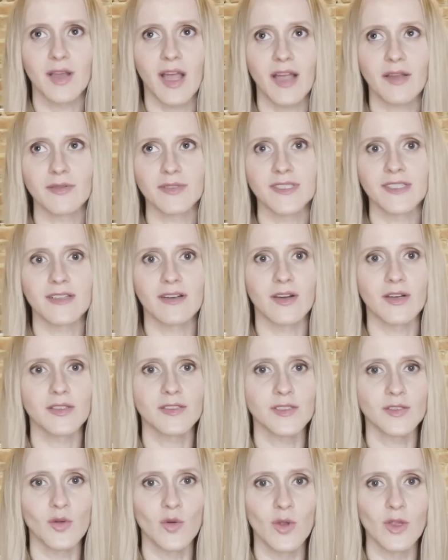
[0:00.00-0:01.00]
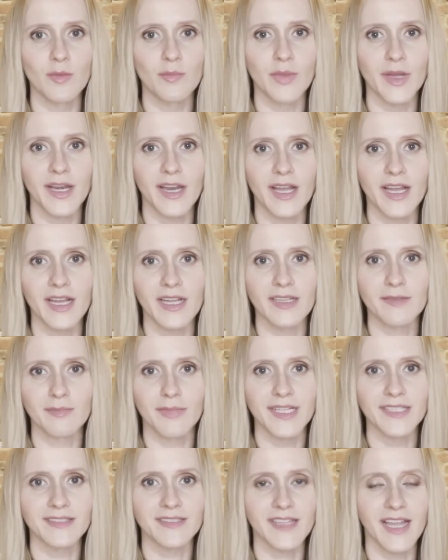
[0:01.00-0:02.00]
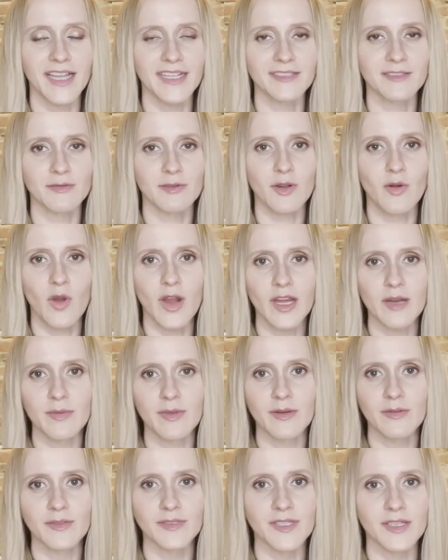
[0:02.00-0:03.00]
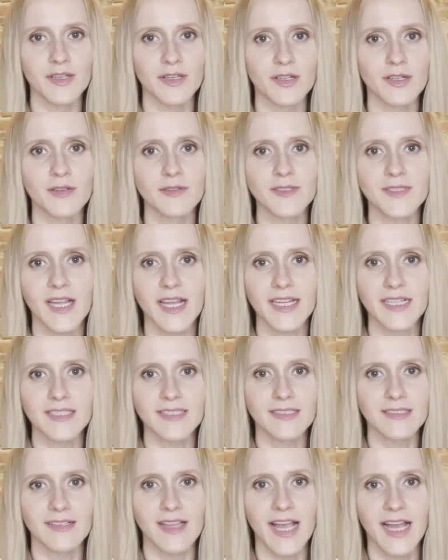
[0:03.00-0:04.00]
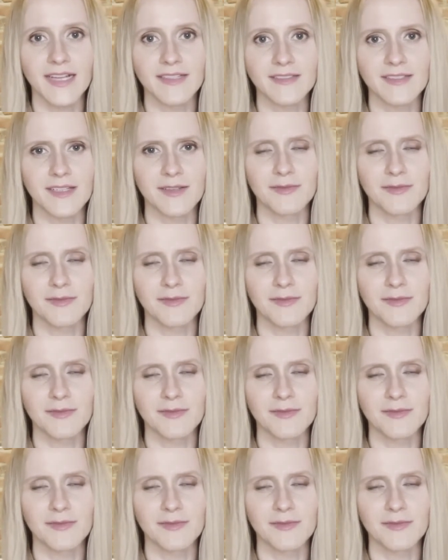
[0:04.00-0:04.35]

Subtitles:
I was in art school, but my science requirement was a neuroscience class,